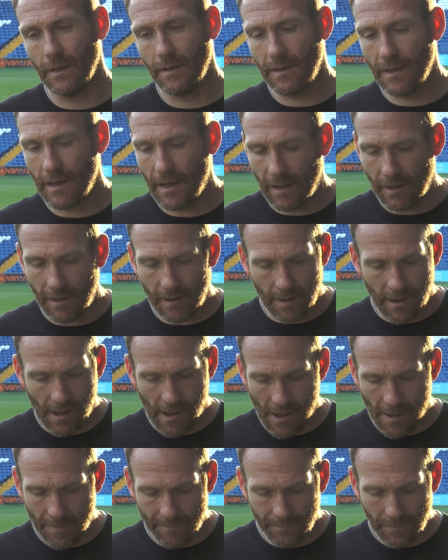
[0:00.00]

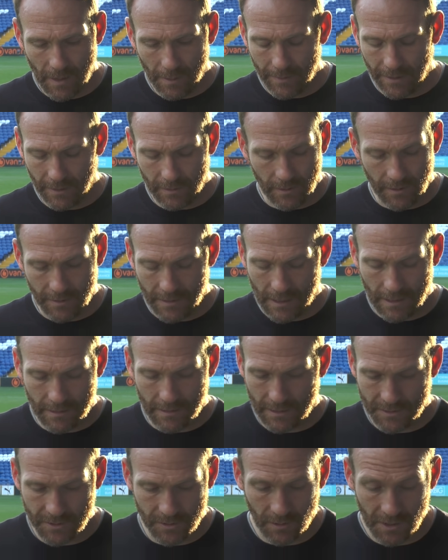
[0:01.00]
Yeah, I mean, look,
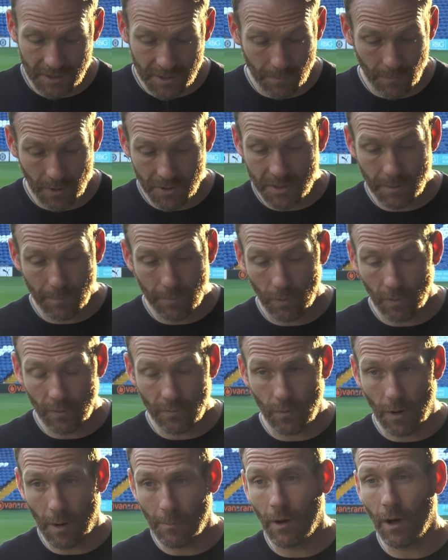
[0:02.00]
that's nice. And most important
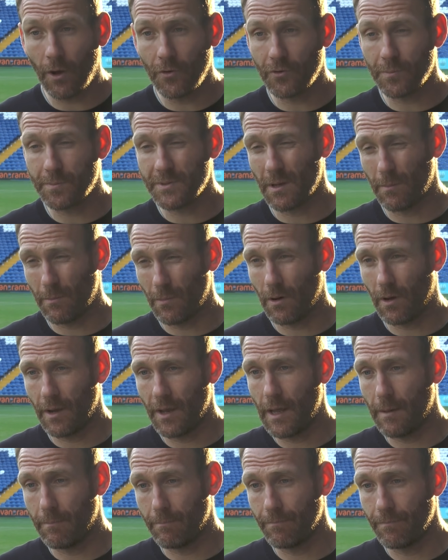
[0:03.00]
of all, I'm 100% behind
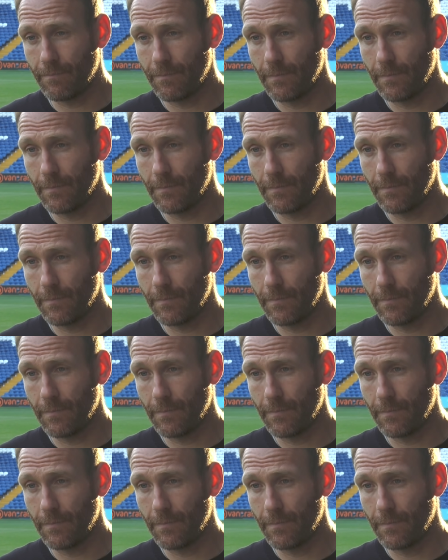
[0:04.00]
them.